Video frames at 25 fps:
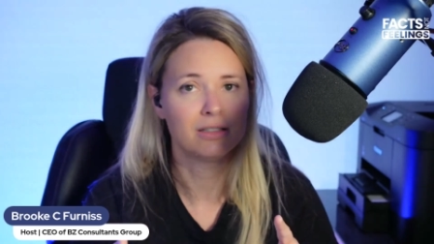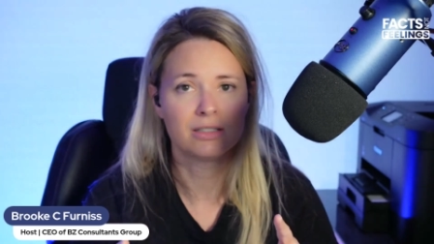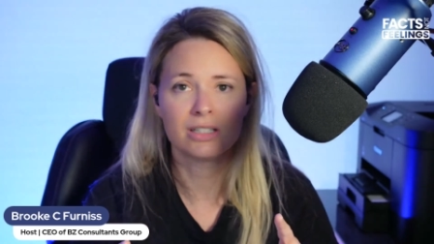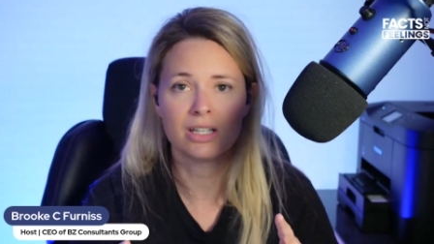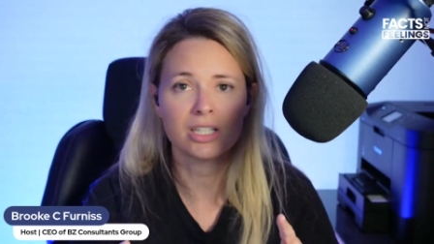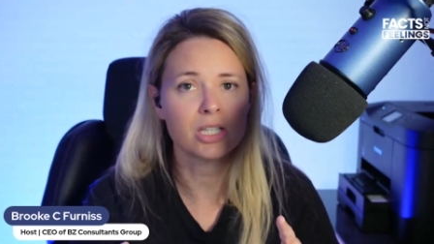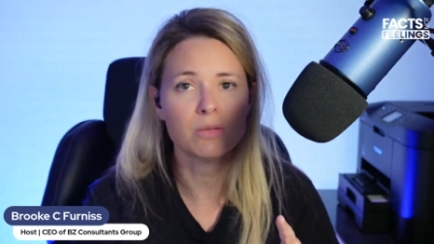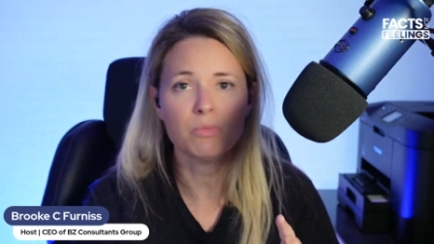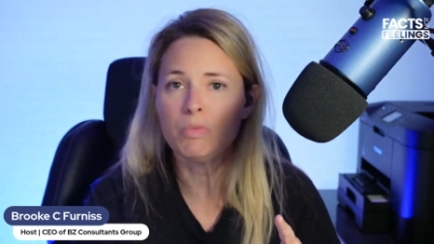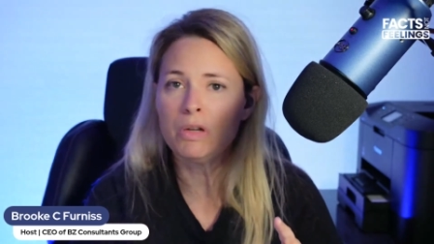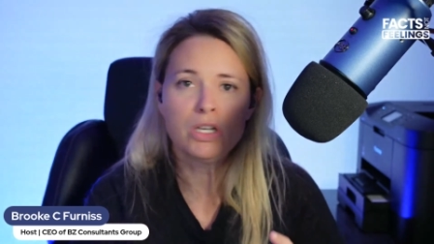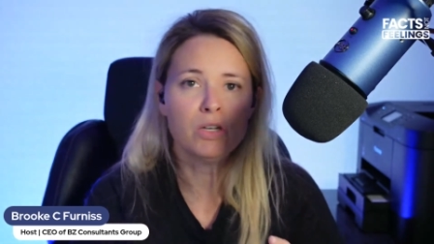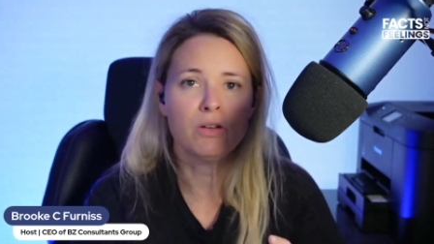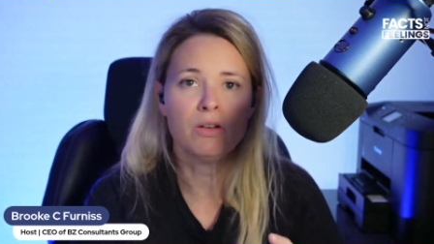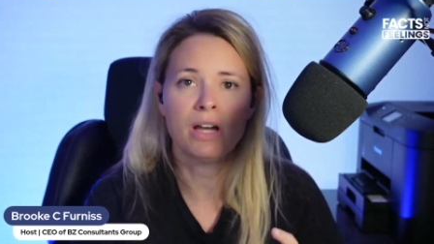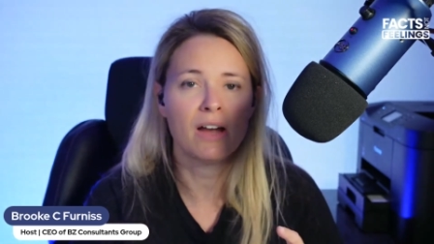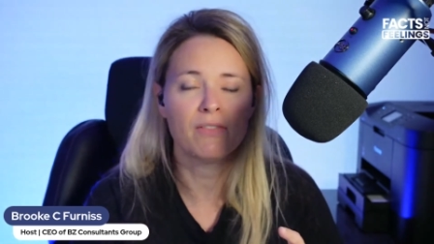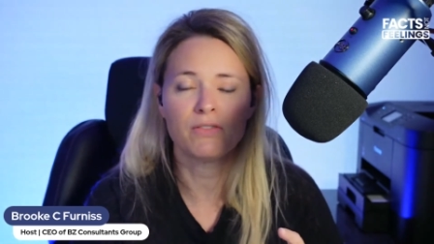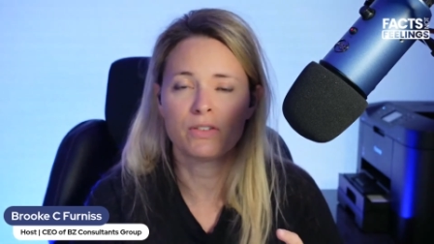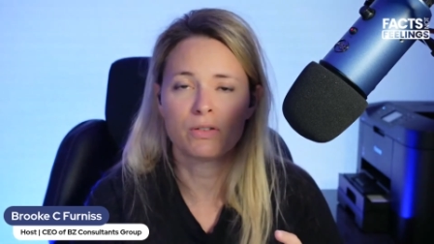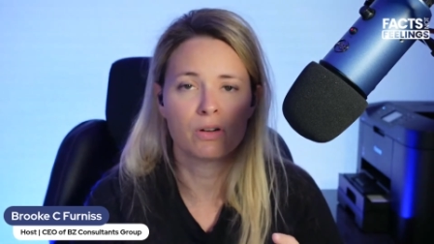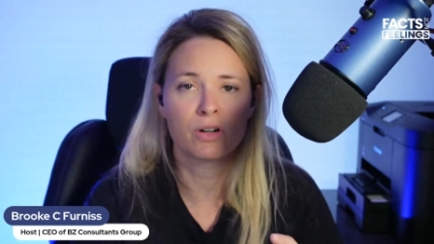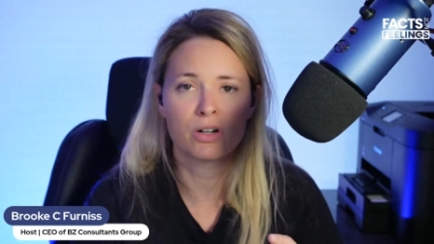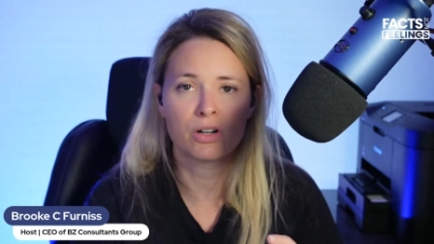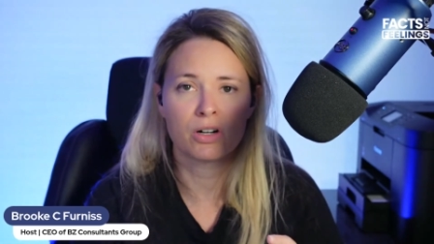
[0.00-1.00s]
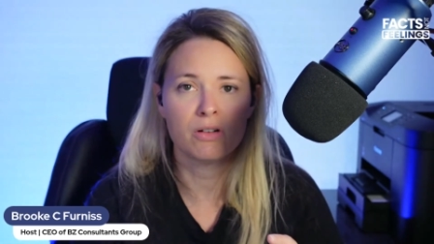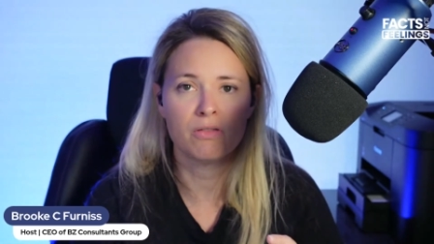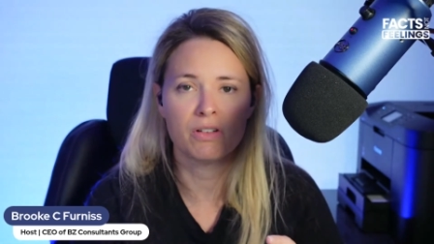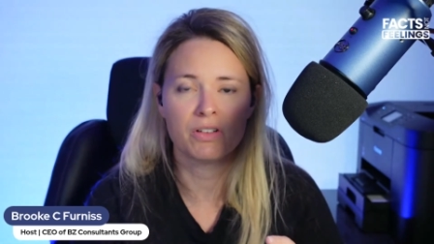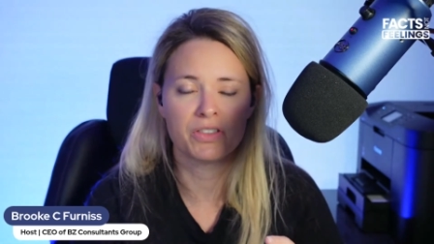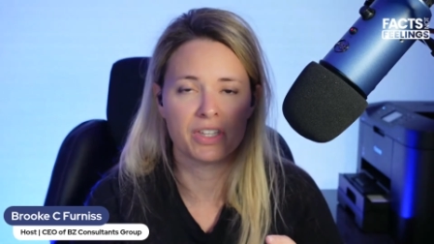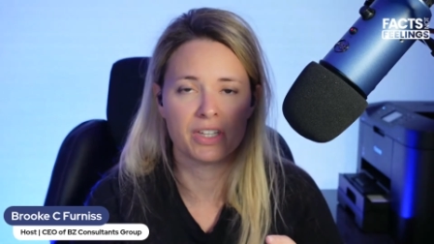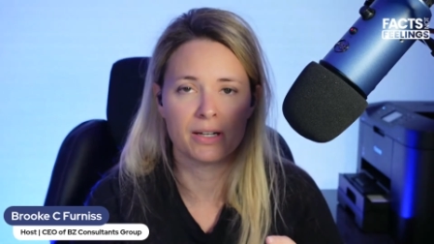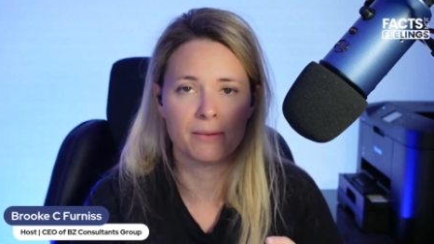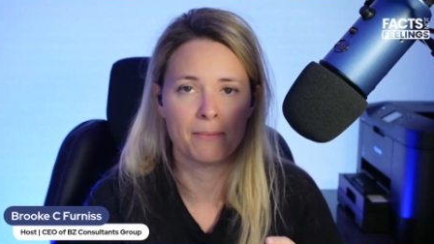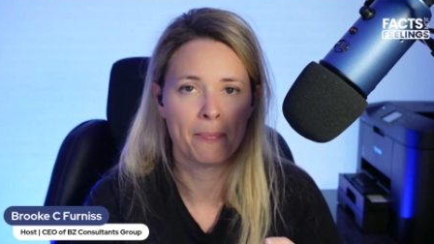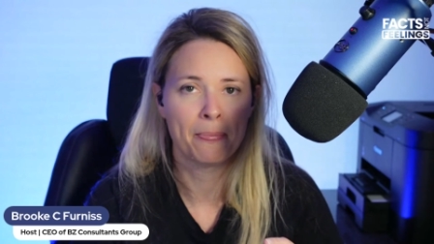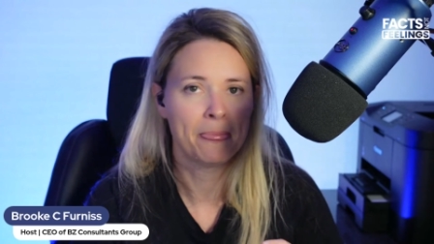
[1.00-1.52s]
Doesn't mean you have to agree
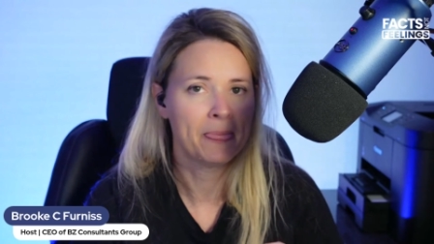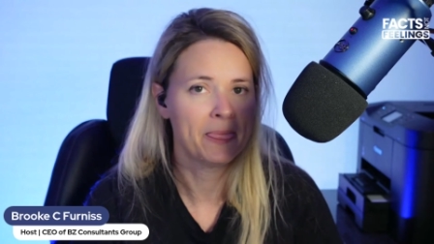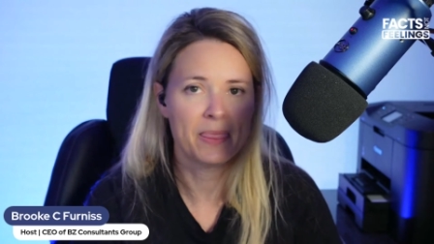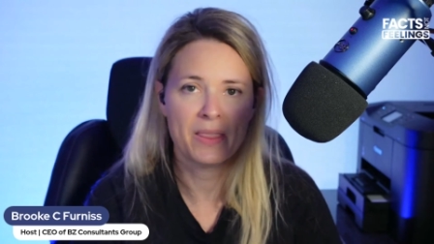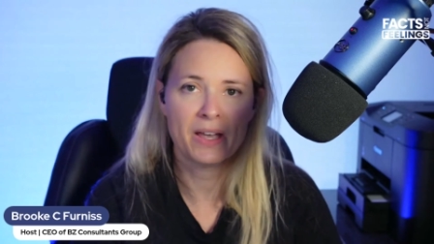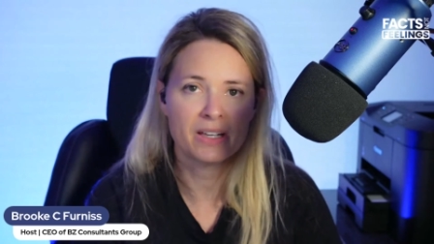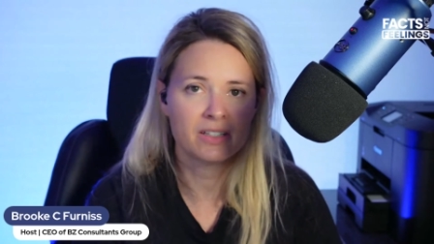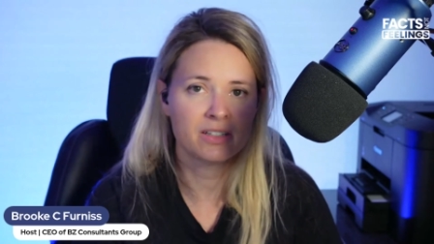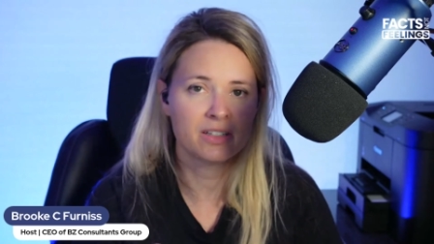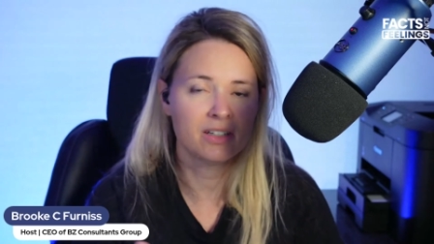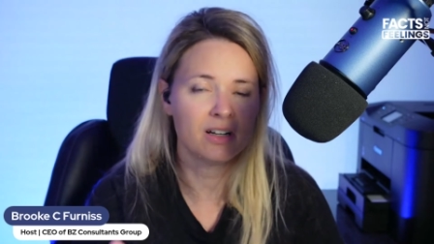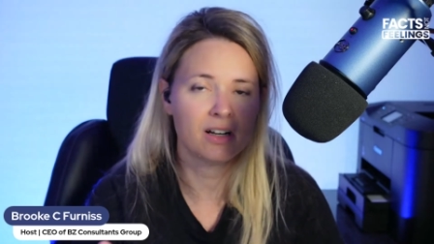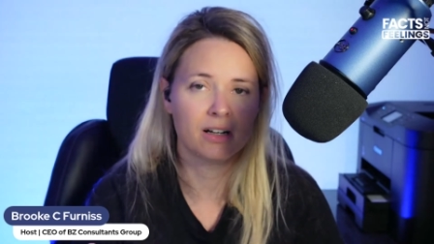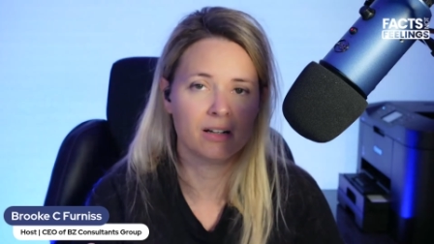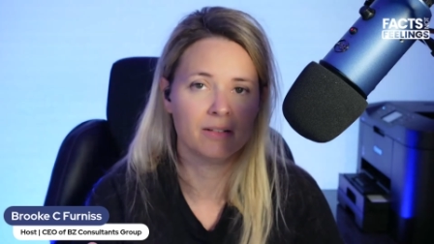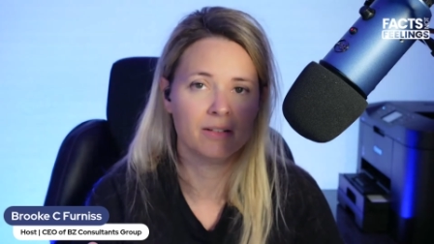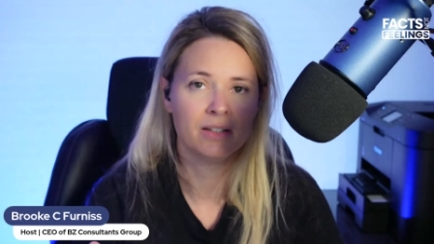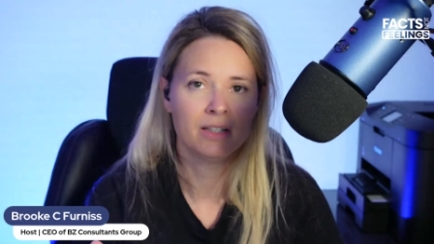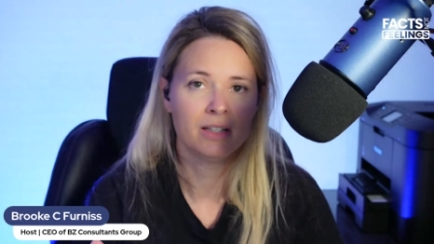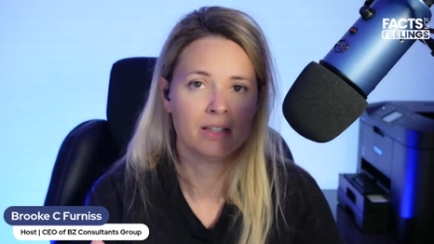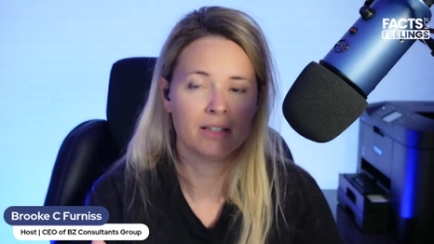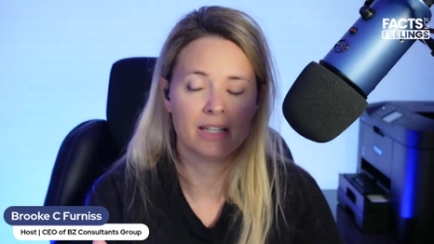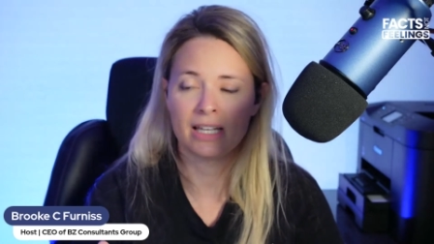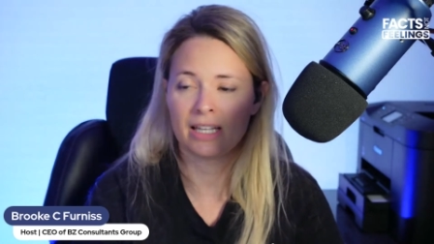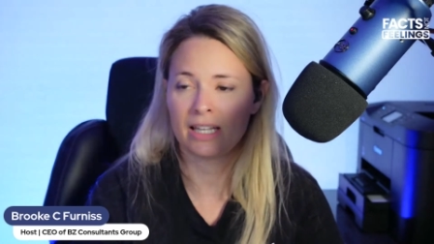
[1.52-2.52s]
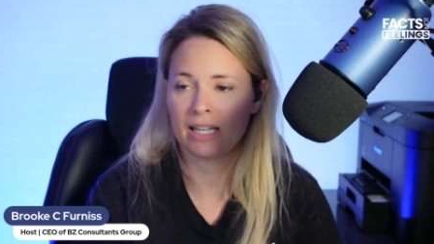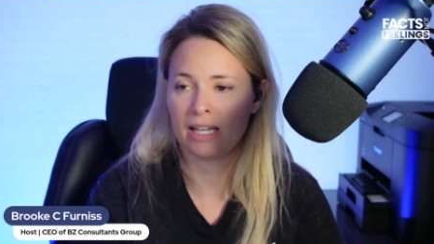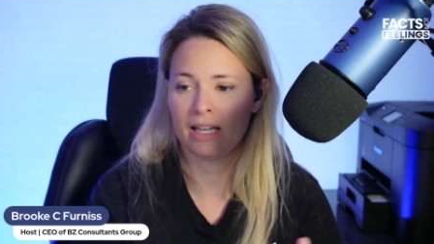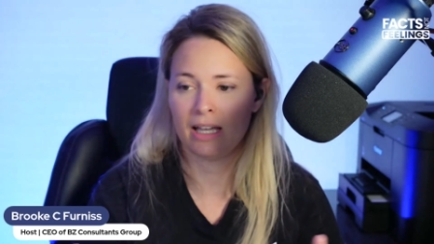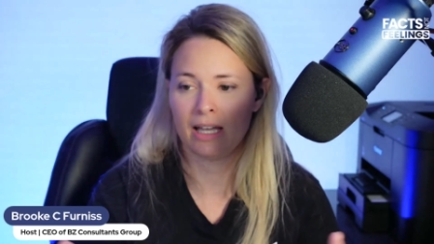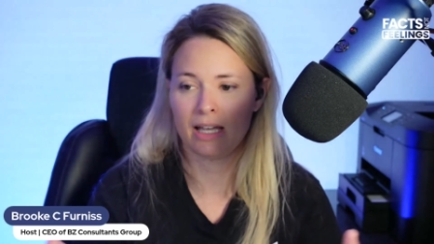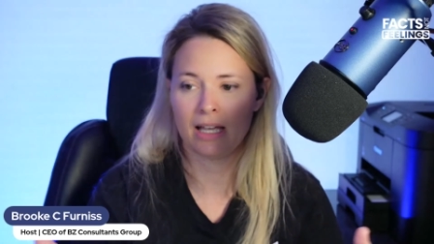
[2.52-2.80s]
with it. Doesn't all. Like